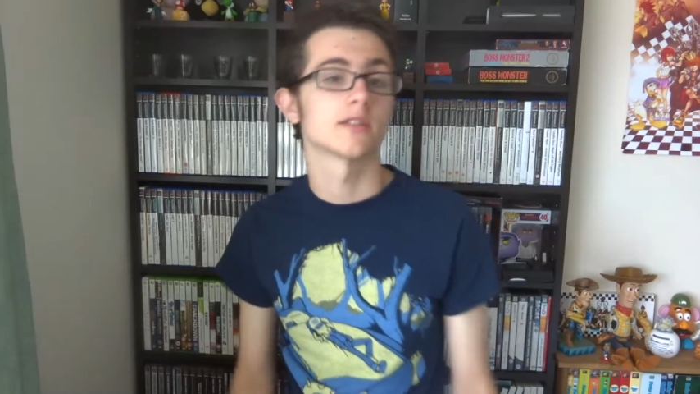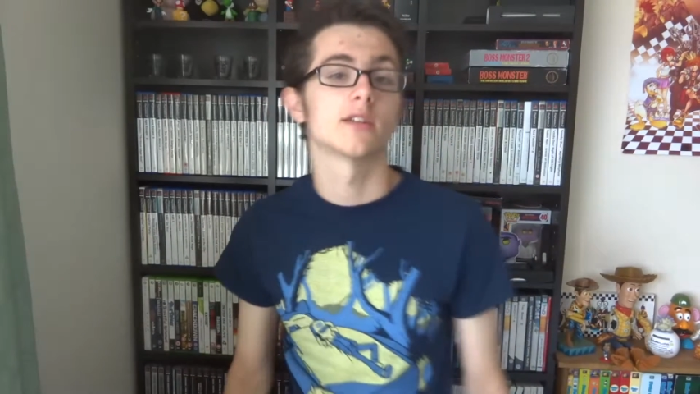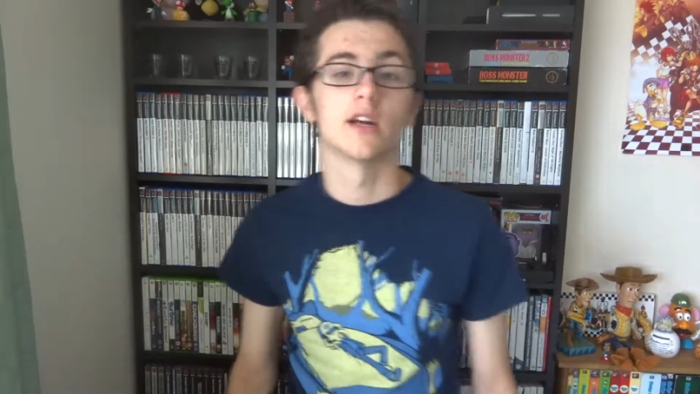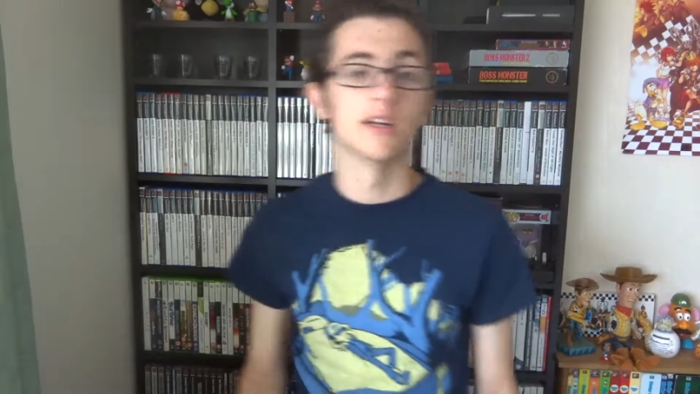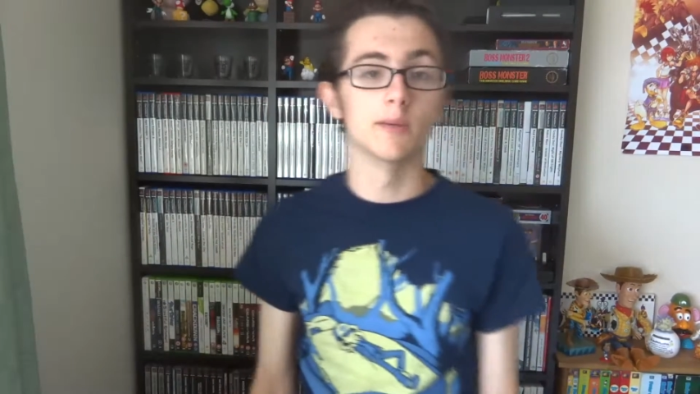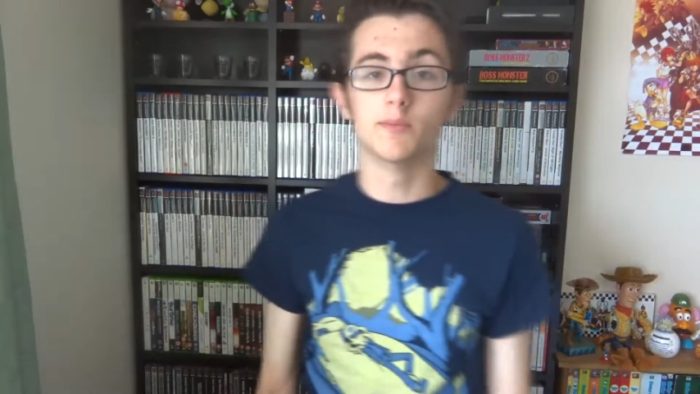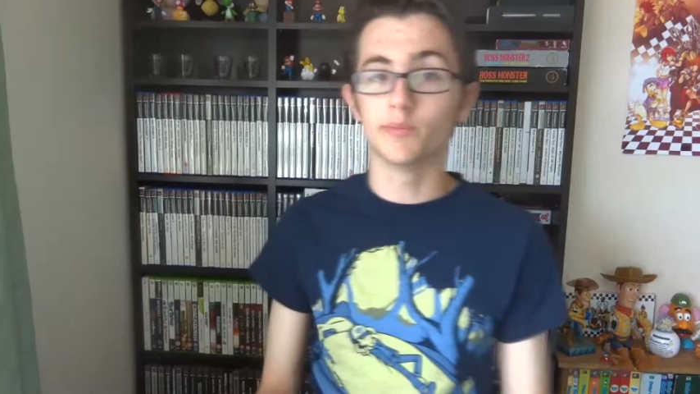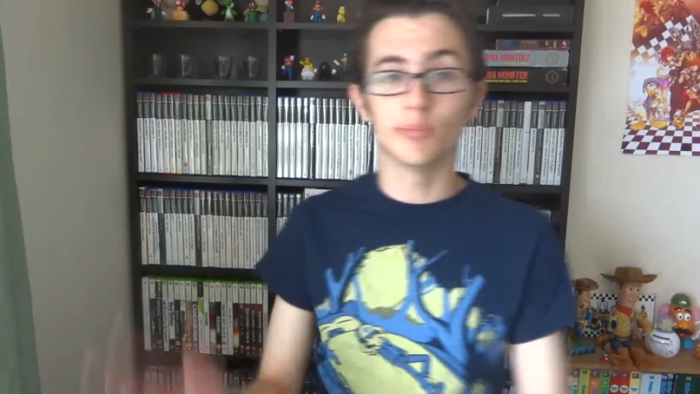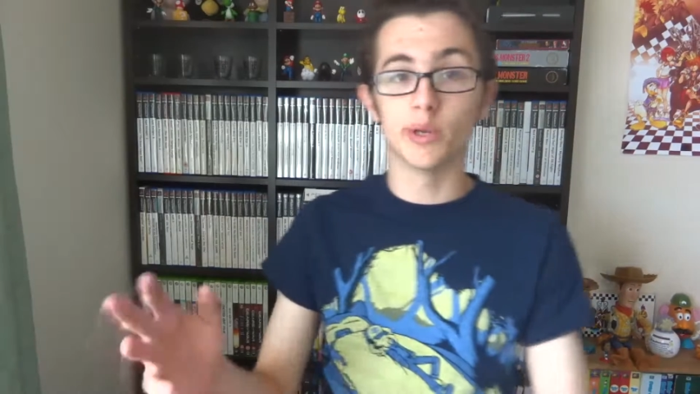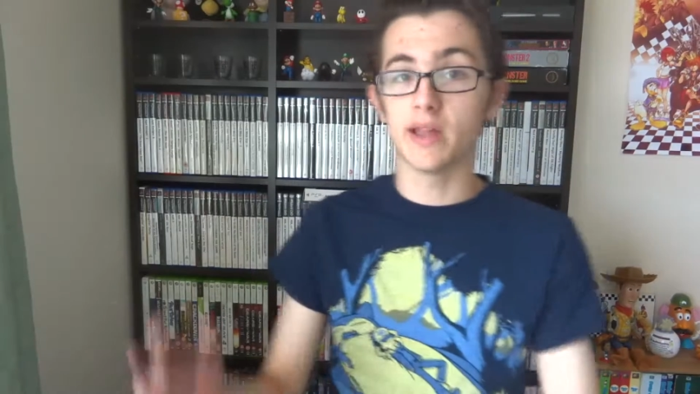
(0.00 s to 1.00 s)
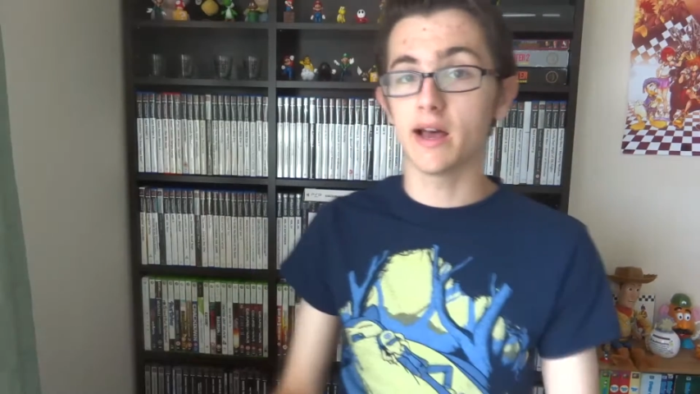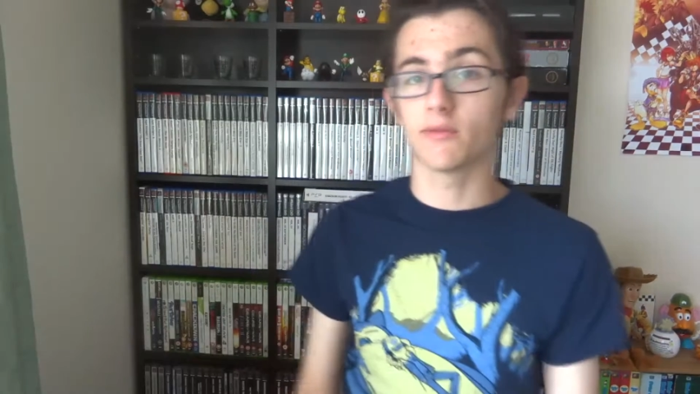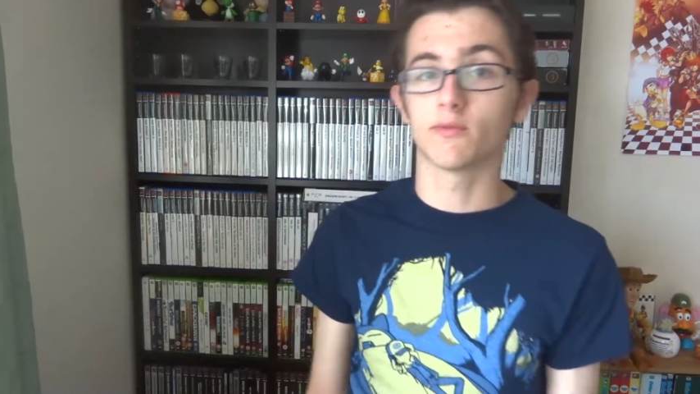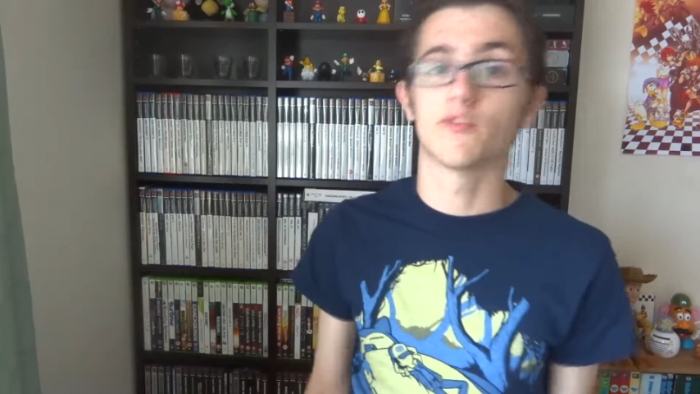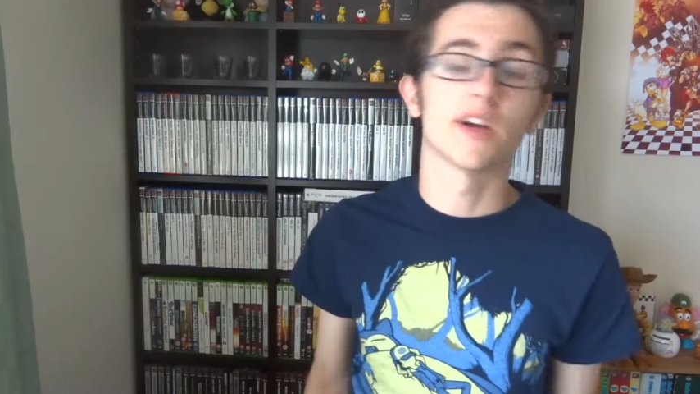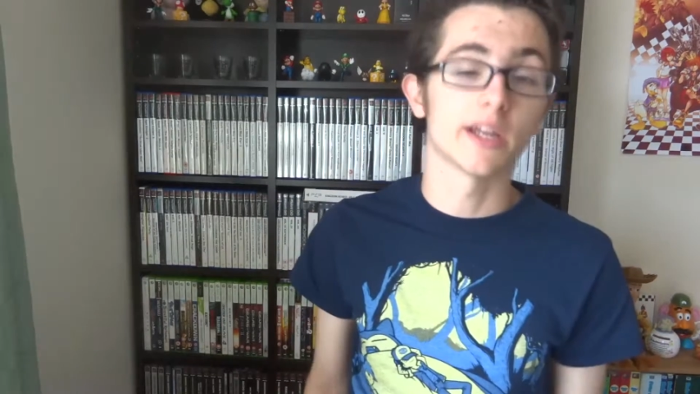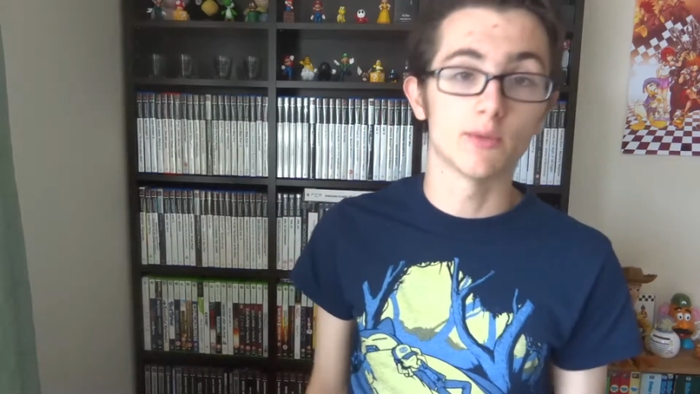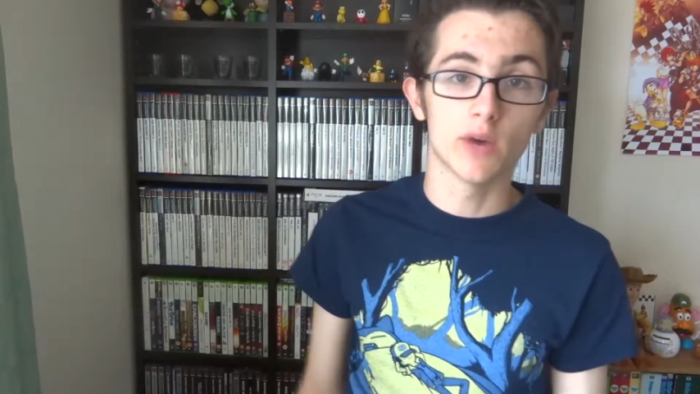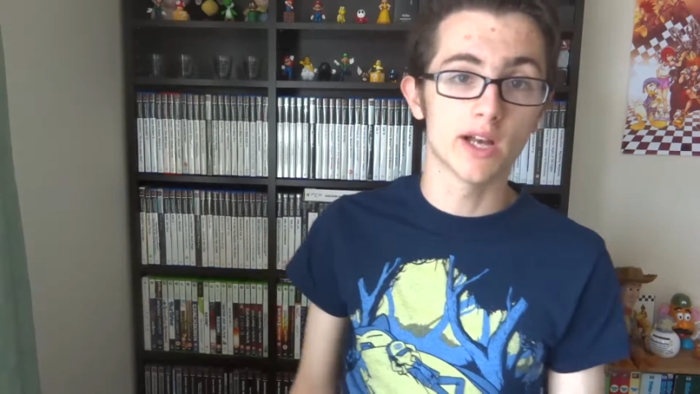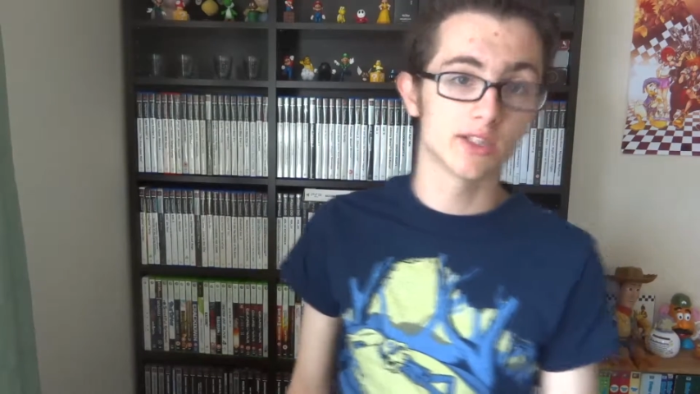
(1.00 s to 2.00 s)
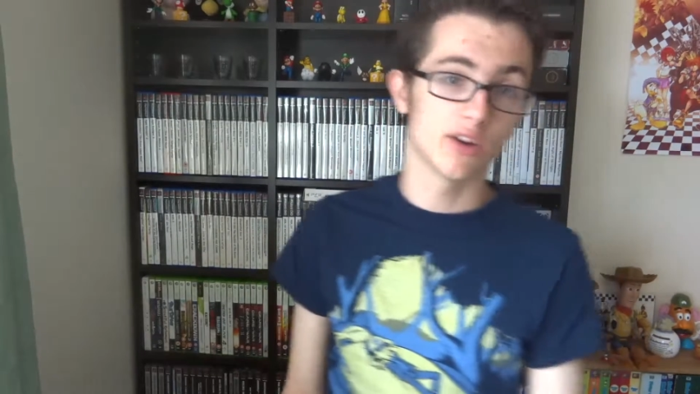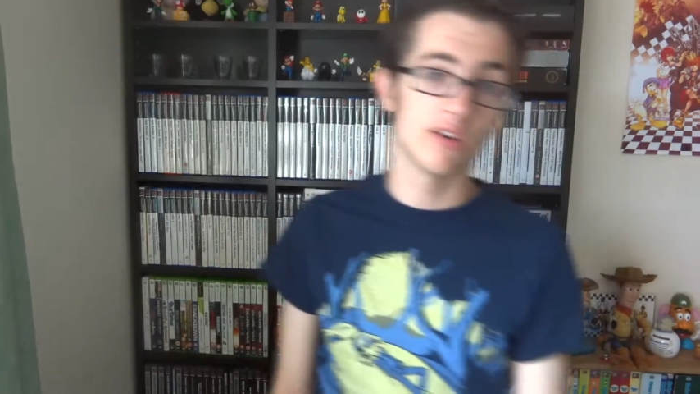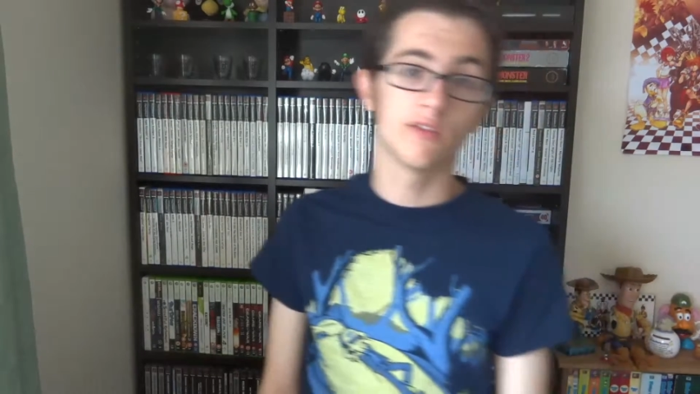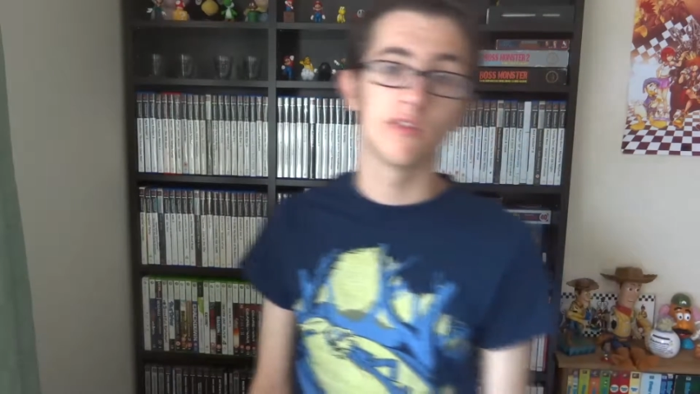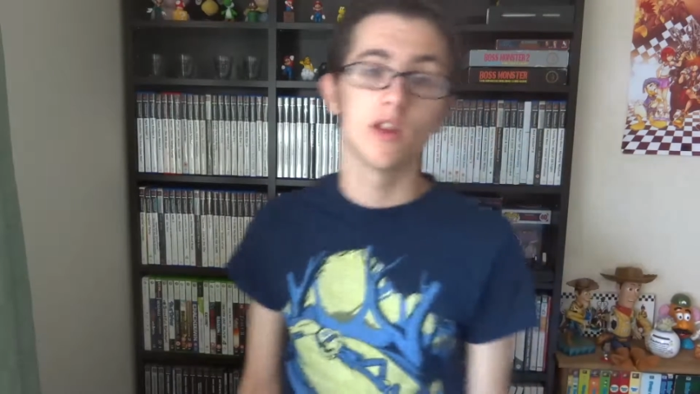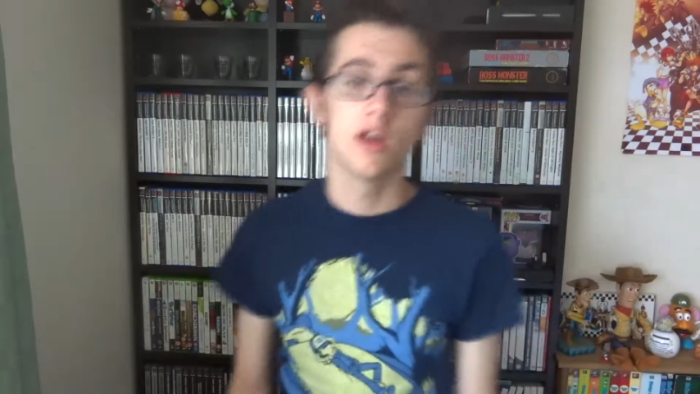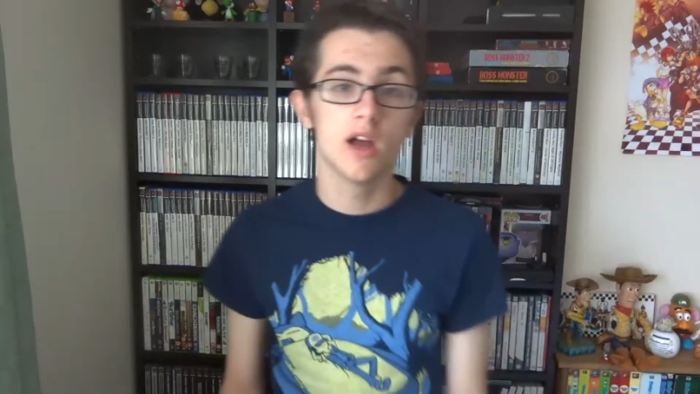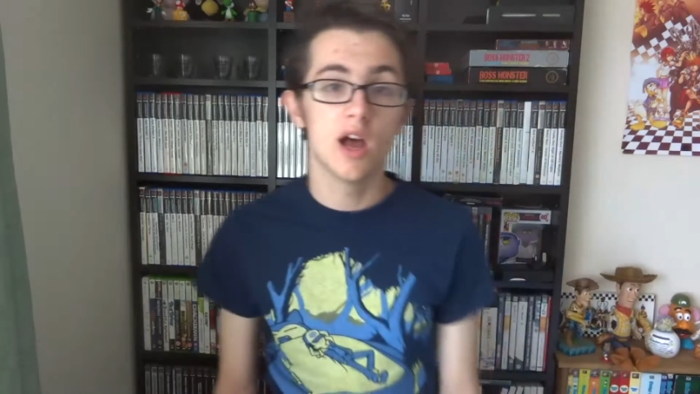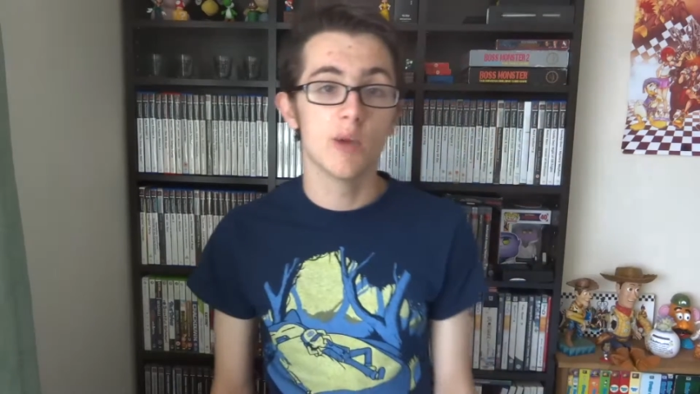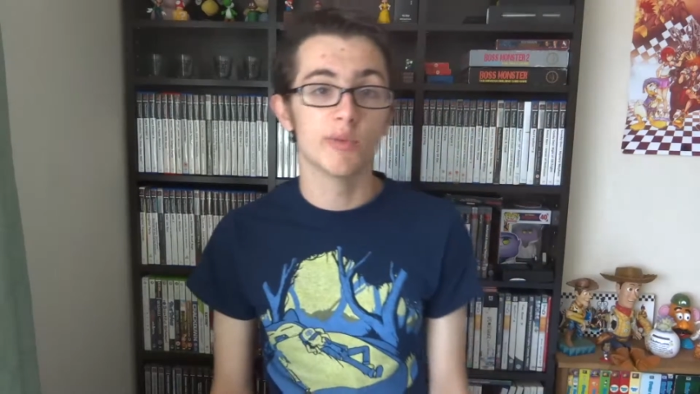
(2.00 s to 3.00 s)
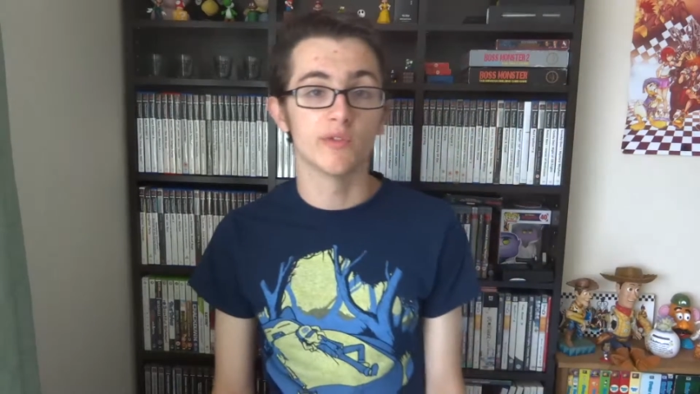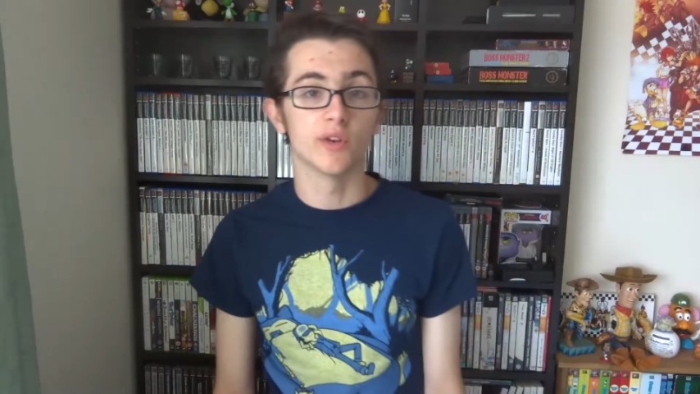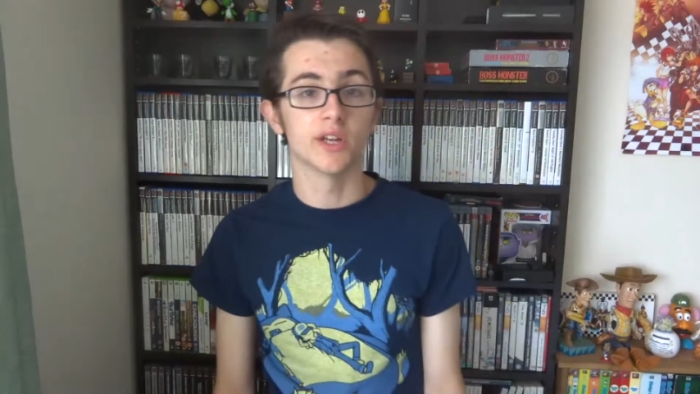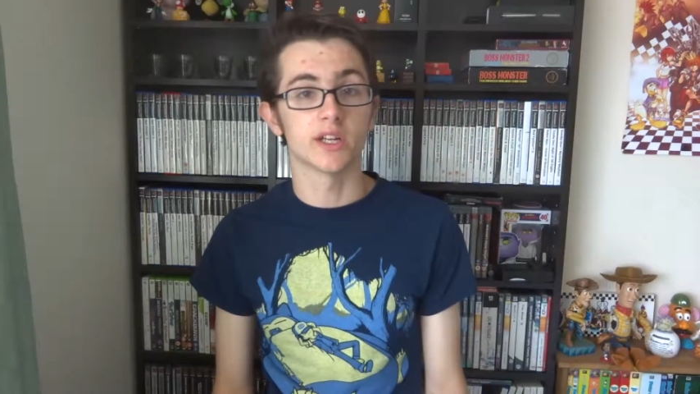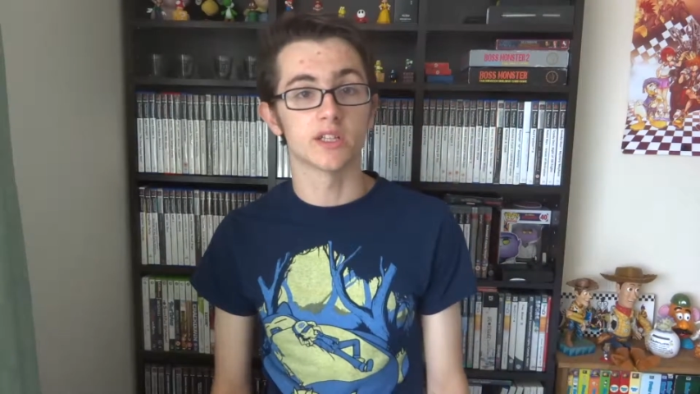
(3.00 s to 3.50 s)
But that fucking wears off before you can